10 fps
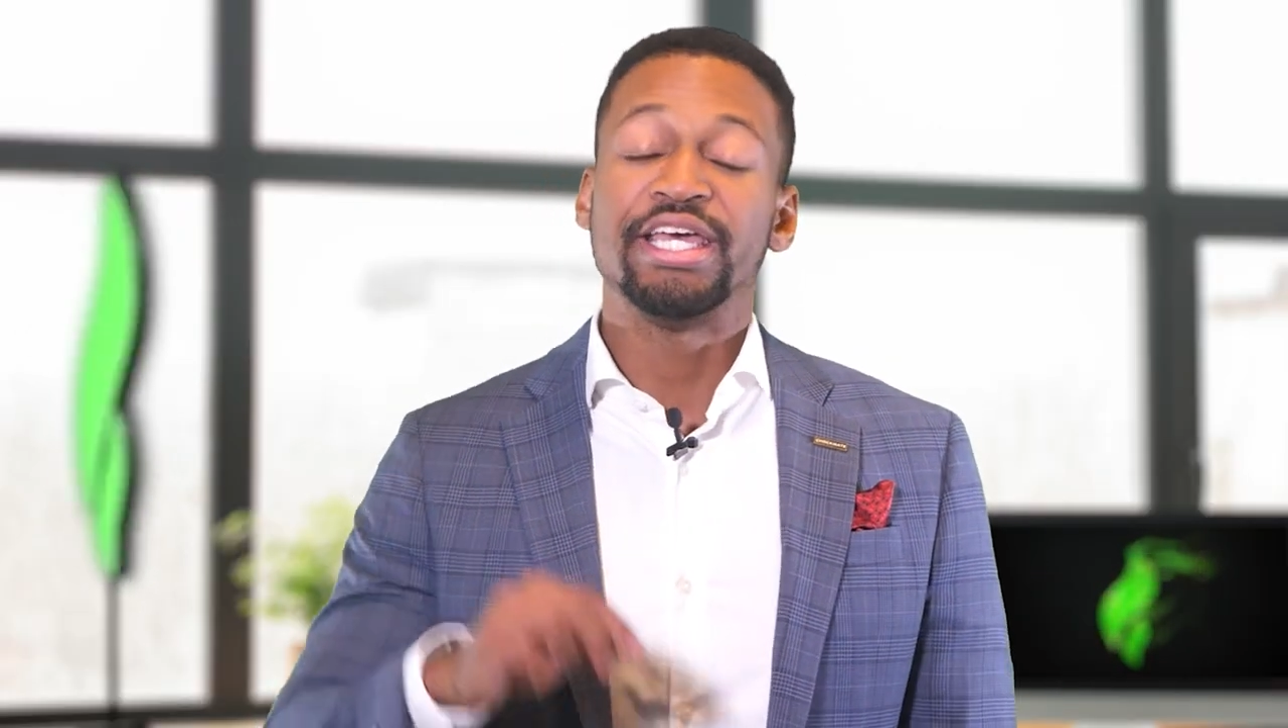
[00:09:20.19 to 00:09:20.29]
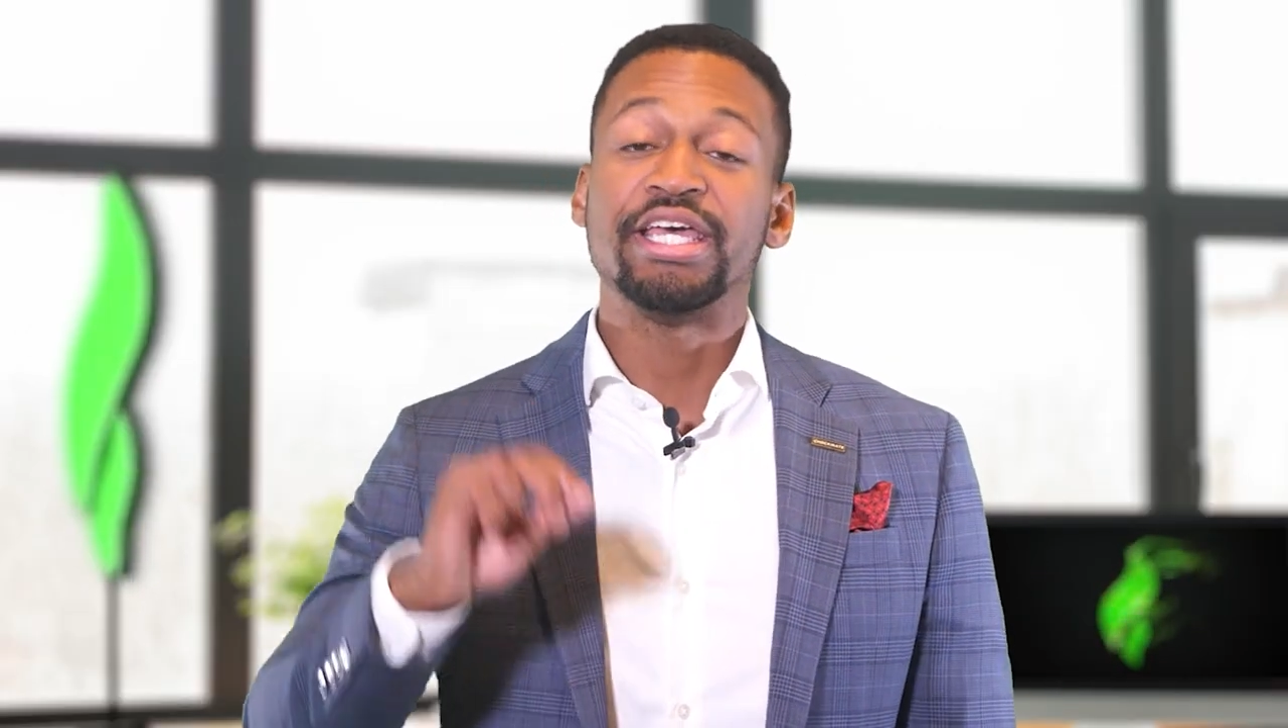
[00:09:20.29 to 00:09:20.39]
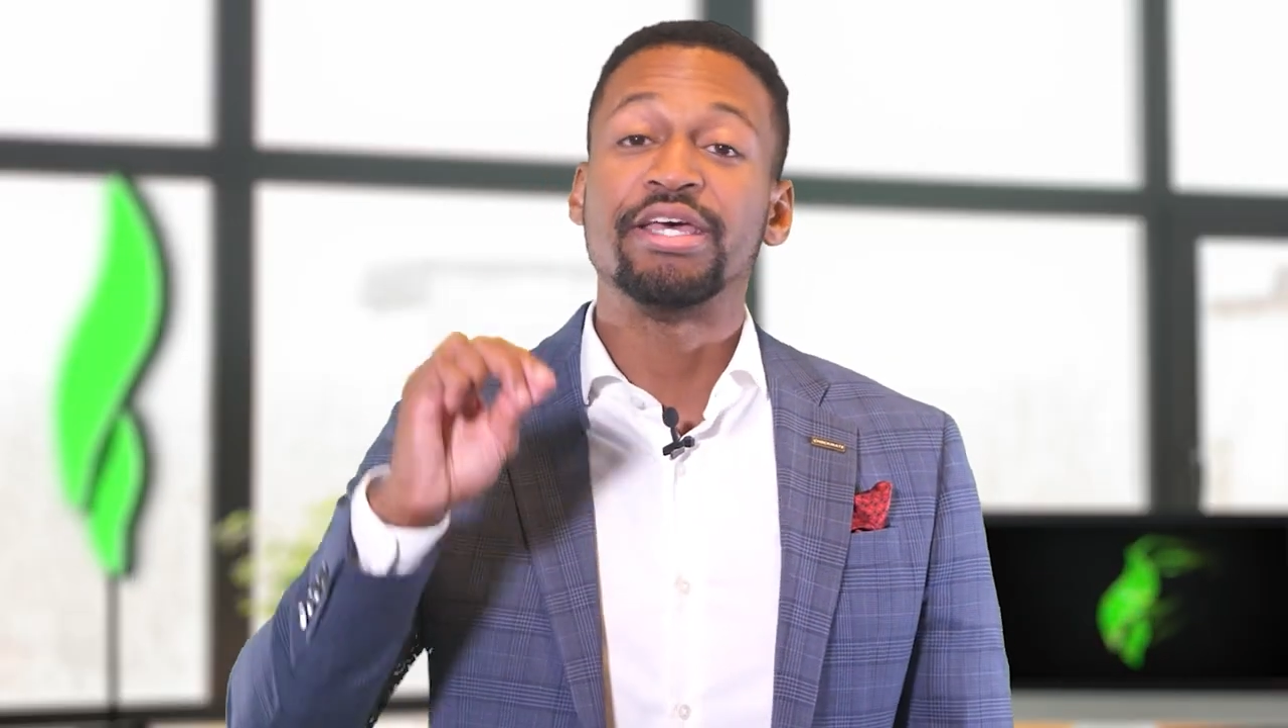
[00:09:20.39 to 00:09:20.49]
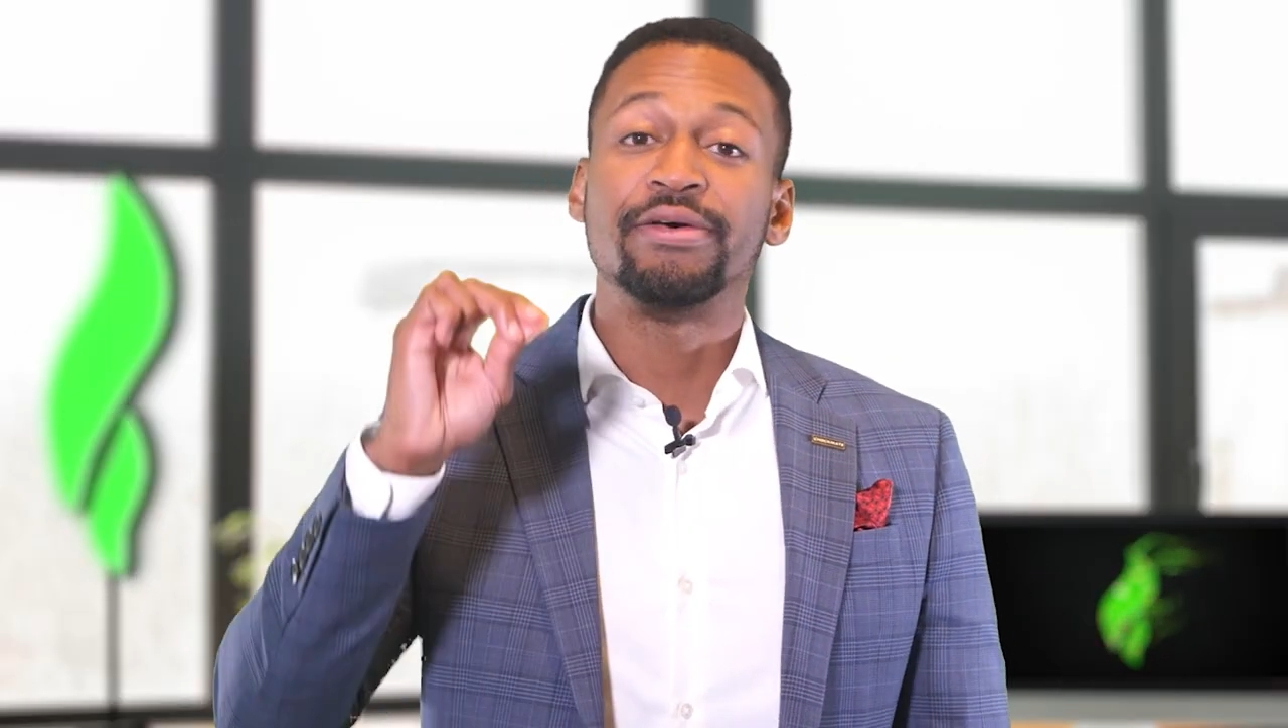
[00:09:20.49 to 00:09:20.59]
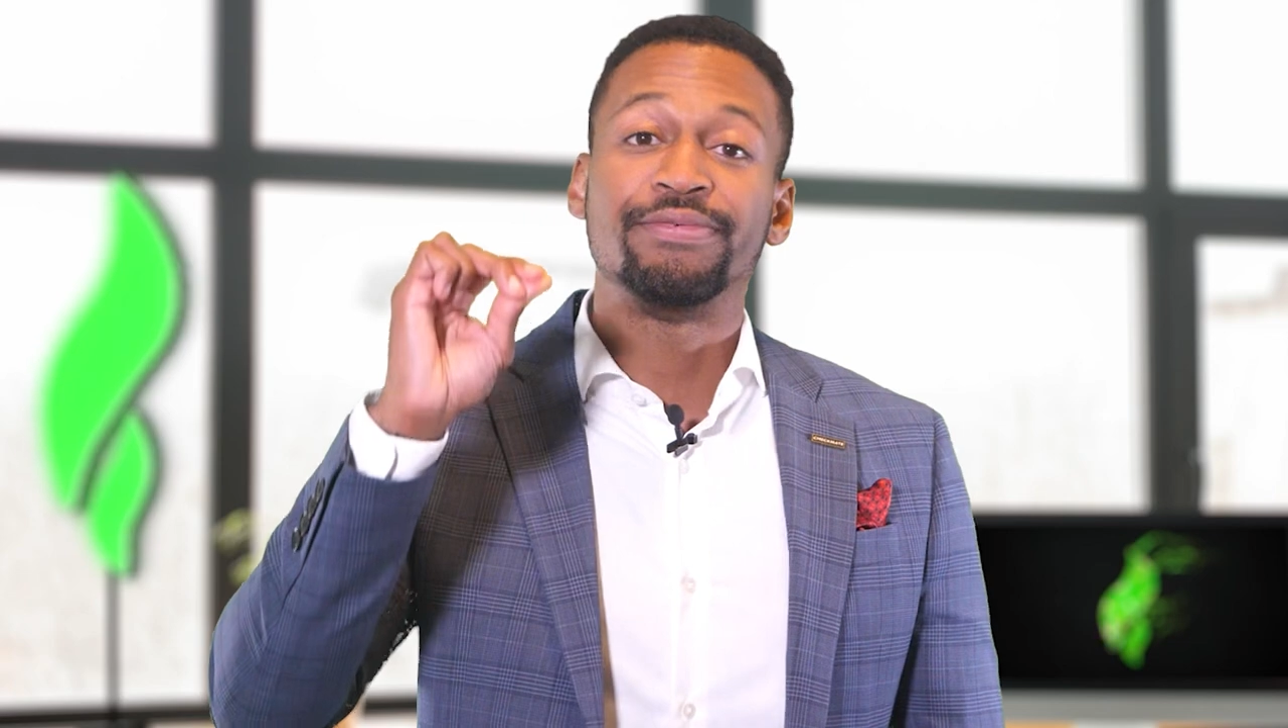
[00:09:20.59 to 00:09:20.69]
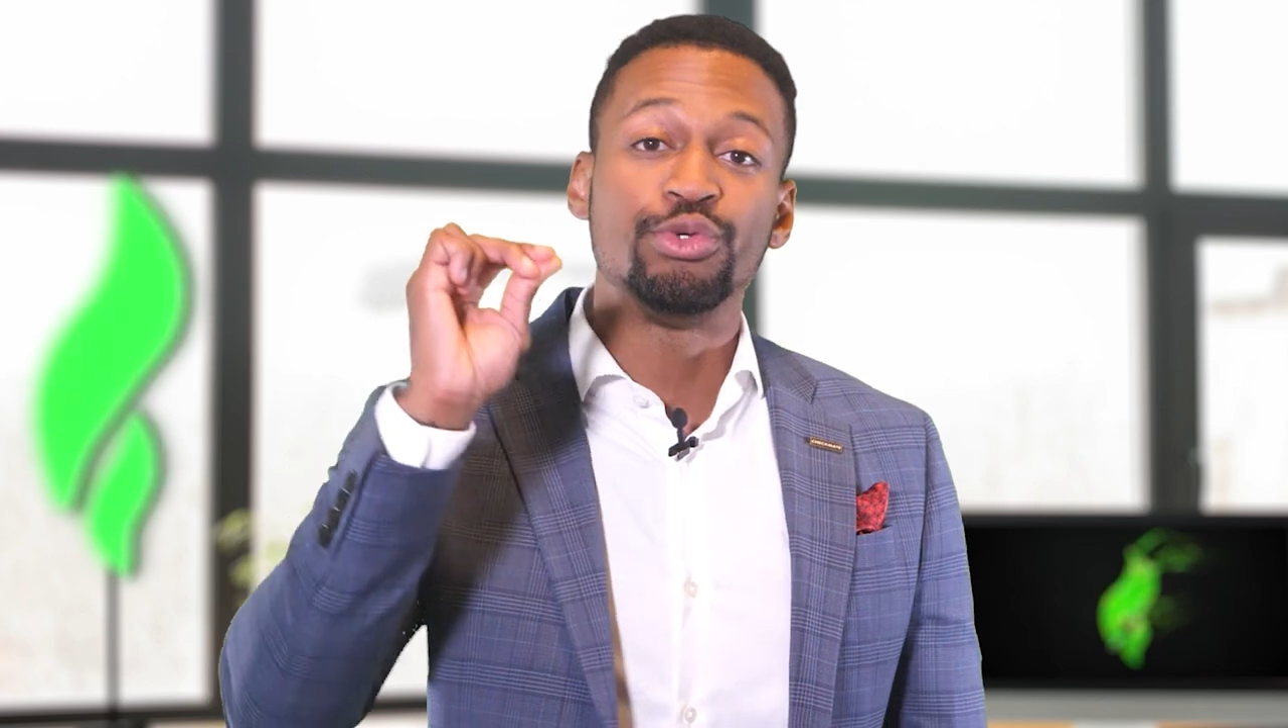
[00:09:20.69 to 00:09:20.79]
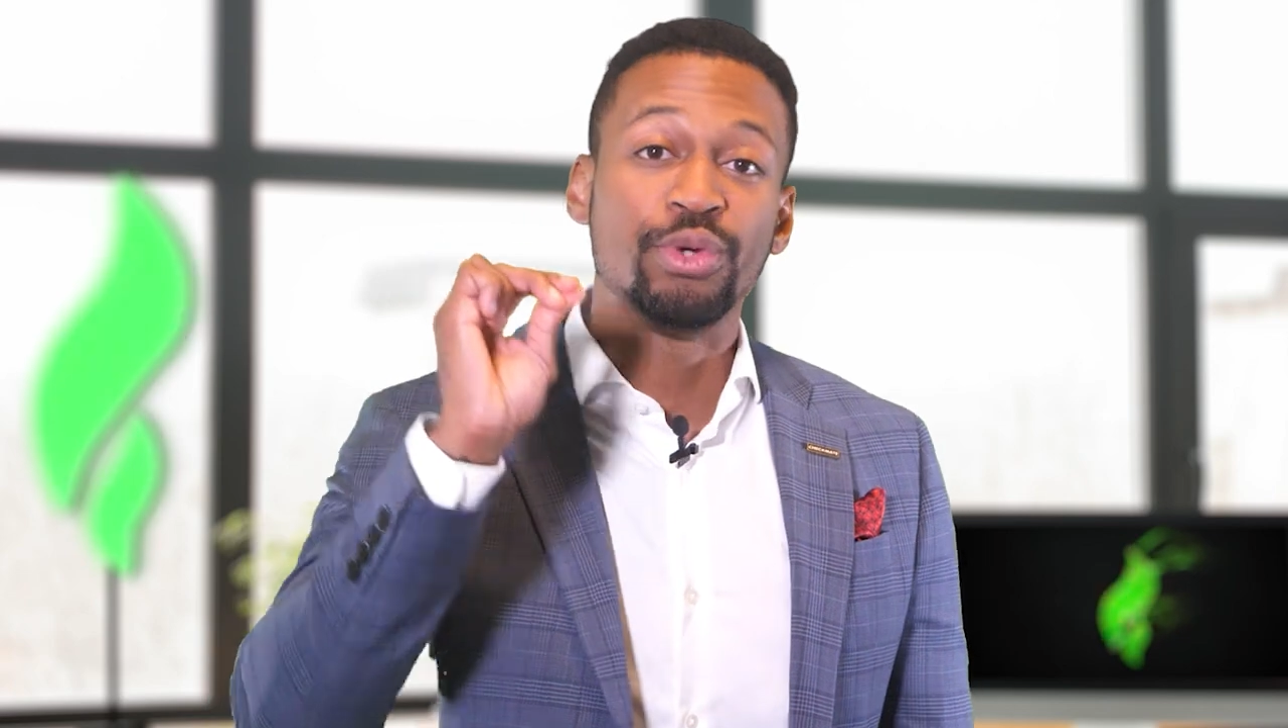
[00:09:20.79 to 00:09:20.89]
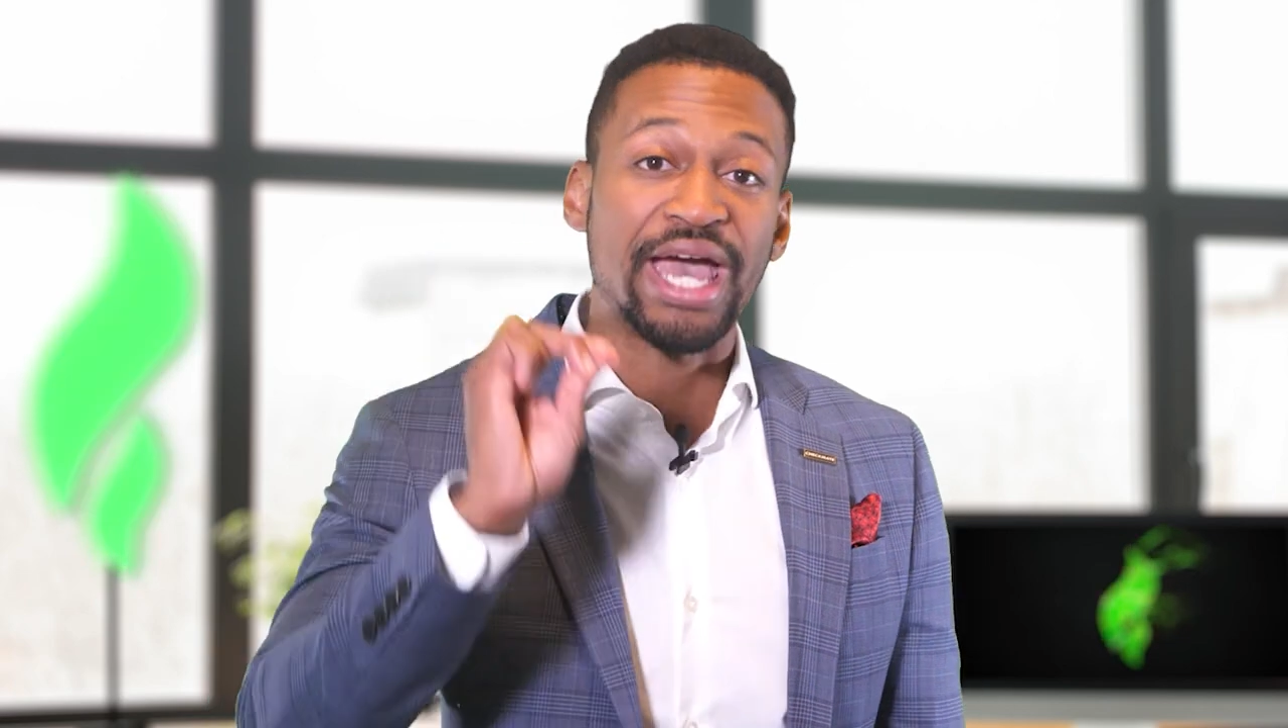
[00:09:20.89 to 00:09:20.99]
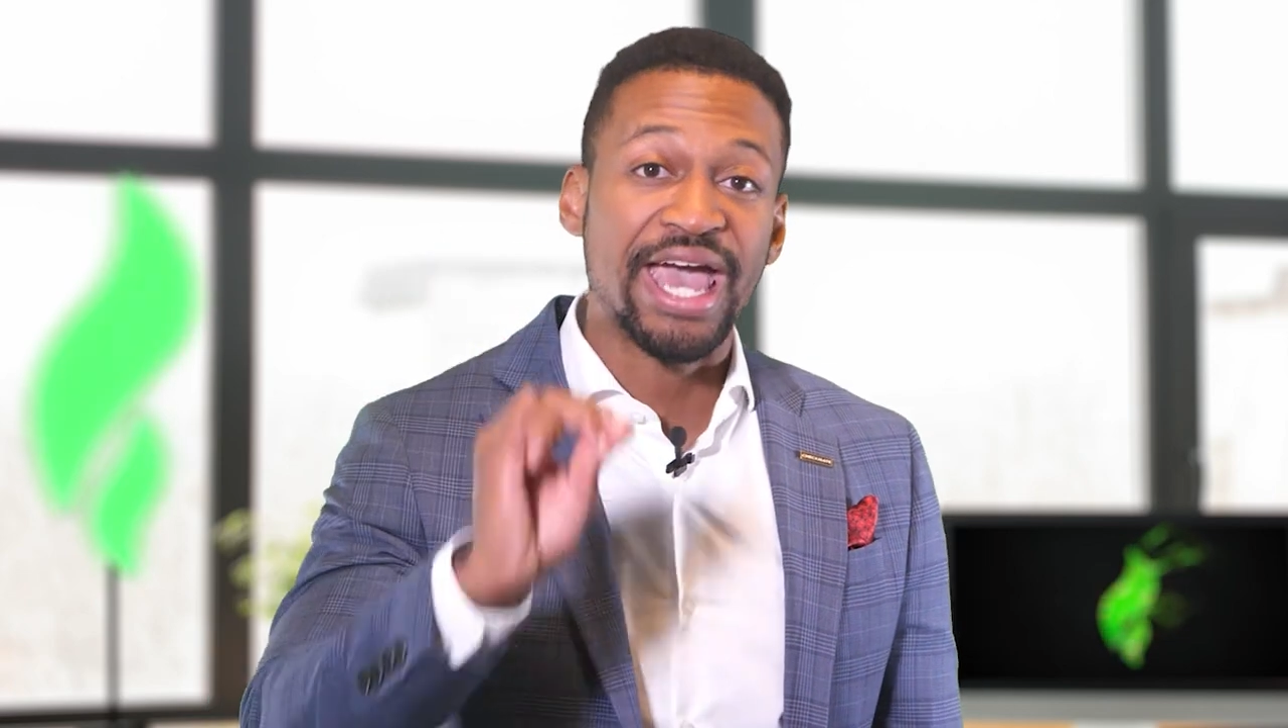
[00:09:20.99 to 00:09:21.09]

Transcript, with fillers: if you